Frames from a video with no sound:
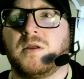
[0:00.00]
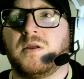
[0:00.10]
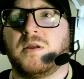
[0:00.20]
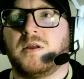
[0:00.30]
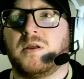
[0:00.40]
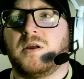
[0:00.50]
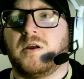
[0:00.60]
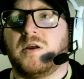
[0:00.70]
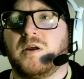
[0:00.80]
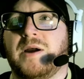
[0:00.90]
apparently
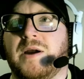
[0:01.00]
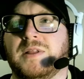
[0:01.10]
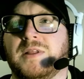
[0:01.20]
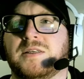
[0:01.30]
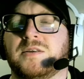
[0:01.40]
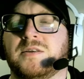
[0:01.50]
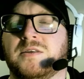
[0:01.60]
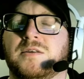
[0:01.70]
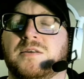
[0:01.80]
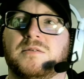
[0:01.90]
to
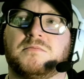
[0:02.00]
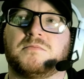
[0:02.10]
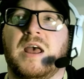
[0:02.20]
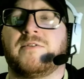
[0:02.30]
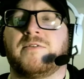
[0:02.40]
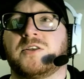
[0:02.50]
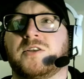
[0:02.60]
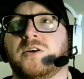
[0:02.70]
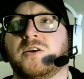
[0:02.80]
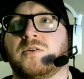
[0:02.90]
Everton or
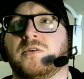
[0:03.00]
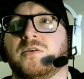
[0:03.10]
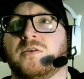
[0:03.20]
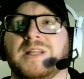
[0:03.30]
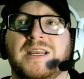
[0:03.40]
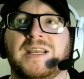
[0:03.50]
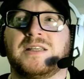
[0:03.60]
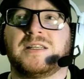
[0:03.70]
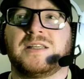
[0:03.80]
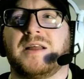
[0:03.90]
Leeds.
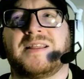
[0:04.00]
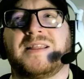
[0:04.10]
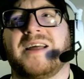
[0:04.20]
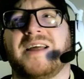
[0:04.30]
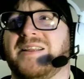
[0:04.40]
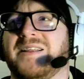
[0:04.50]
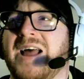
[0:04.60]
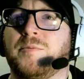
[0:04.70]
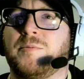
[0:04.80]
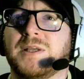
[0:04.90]
That'd piss me
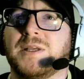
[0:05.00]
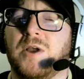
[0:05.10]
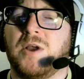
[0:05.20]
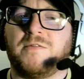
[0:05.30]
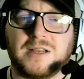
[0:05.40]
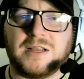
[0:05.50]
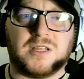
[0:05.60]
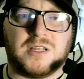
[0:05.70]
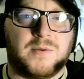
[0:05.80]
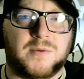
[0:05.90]
off actually if he went to
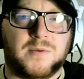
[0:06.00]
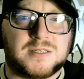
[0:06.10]
Leeds.